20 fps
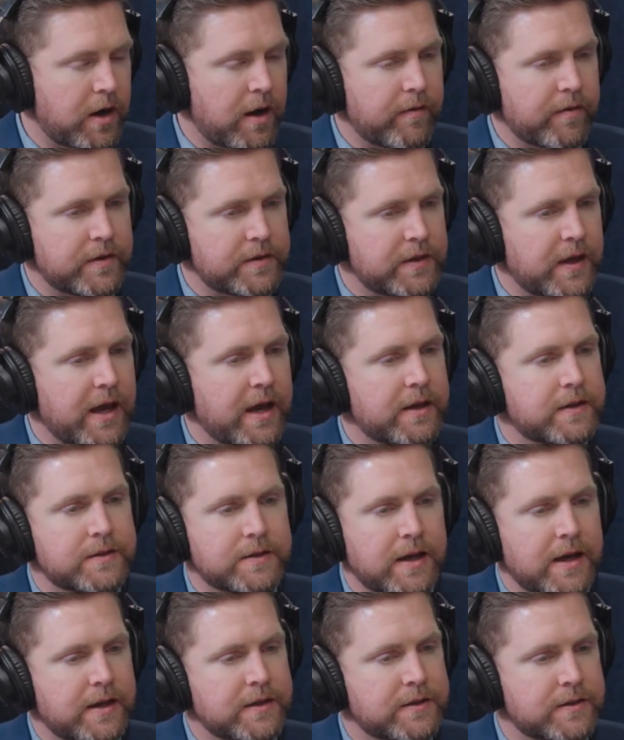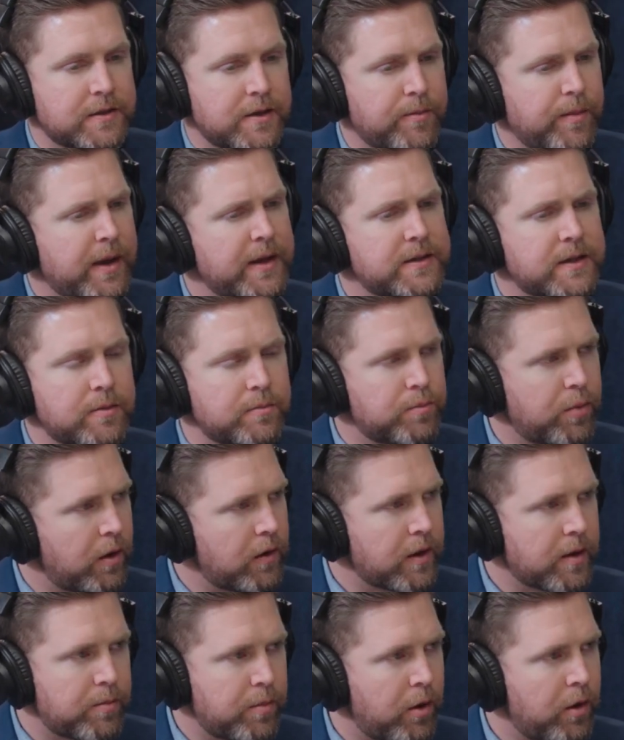obviously has an amazing
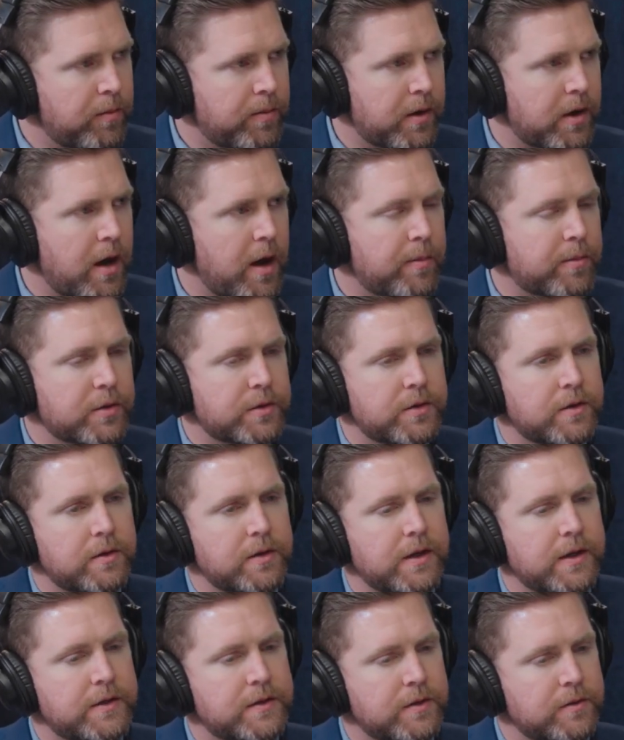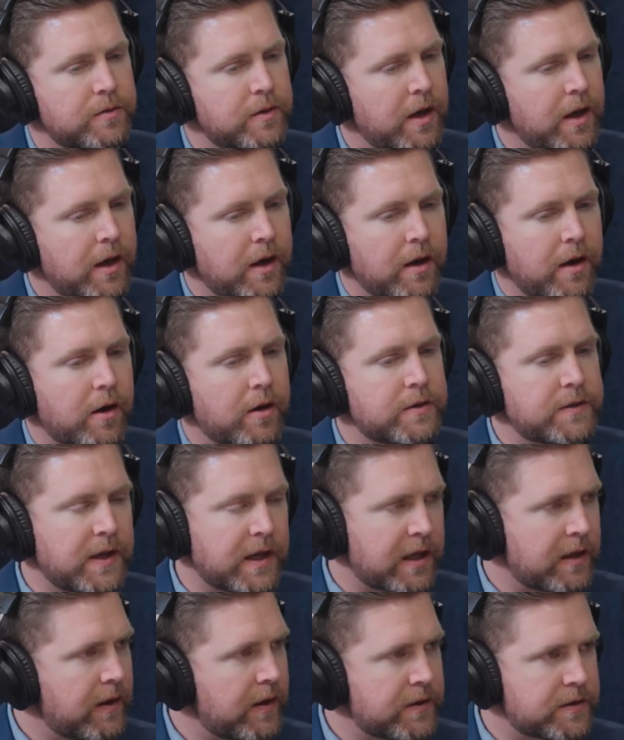bully pulpit opportunity to
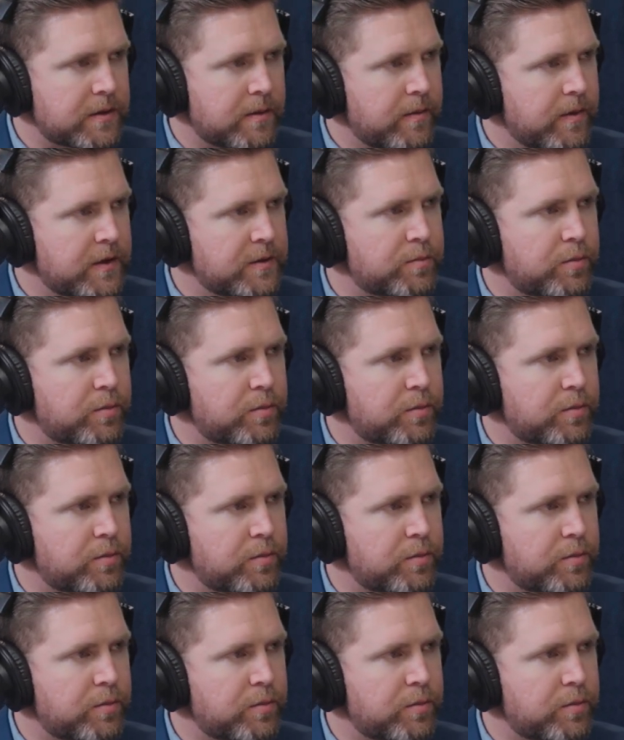articulate some of these